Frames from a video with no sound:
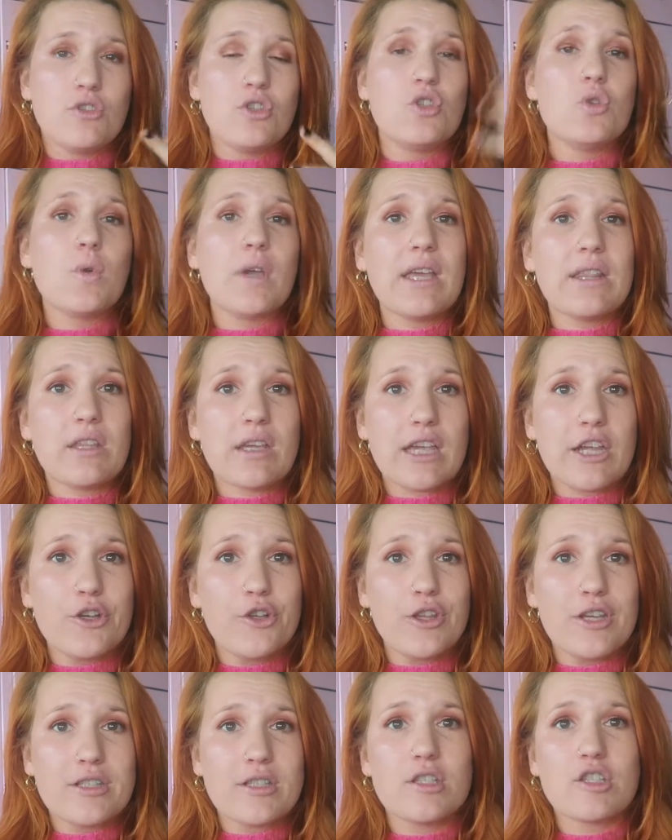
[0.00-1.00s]
doing the
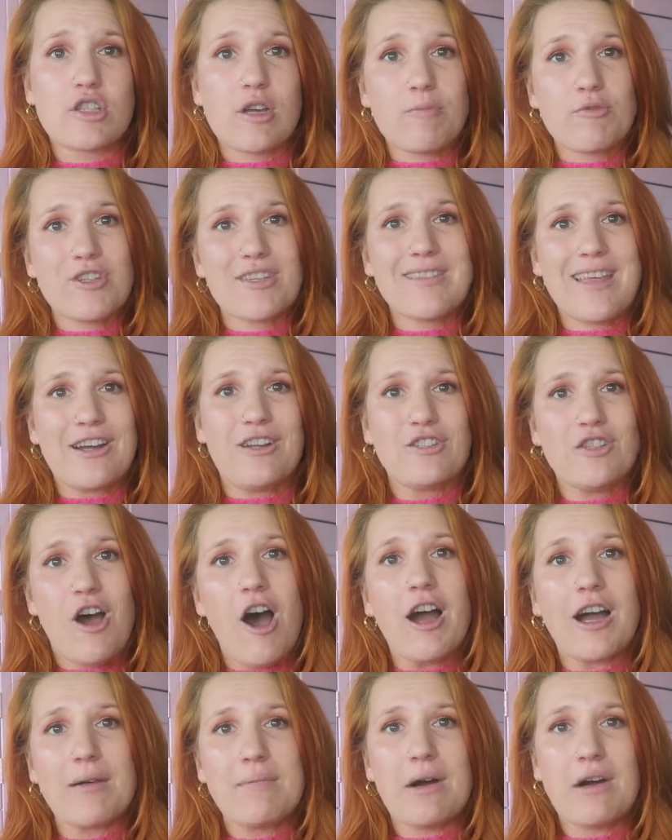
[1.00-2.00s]
yearly subscription that I'll
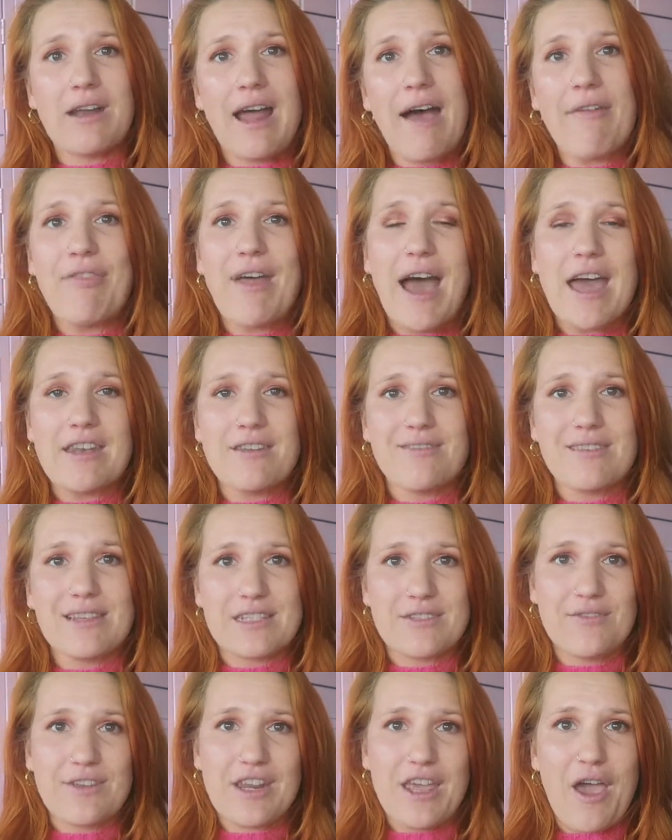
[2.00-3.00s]
talk about at the end of
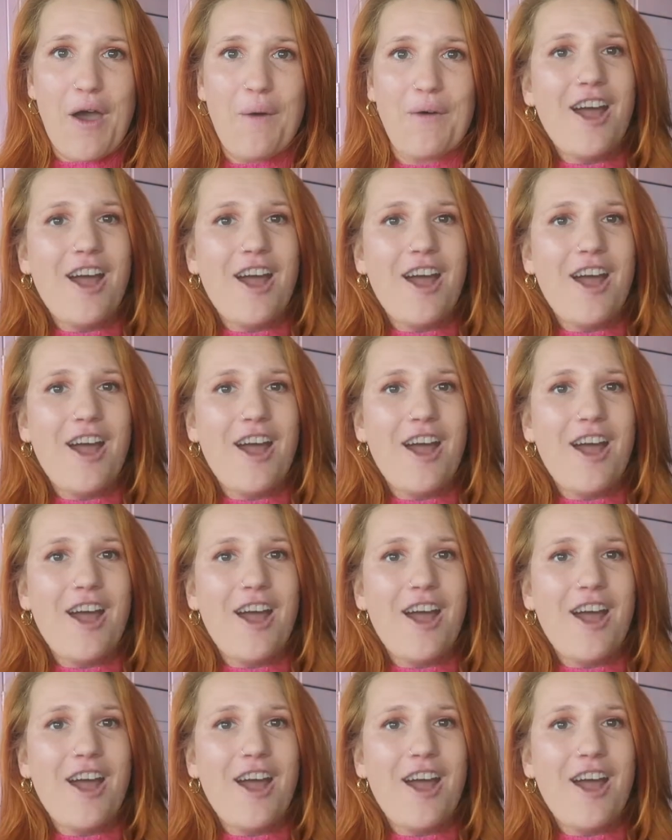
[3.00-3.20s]
this video.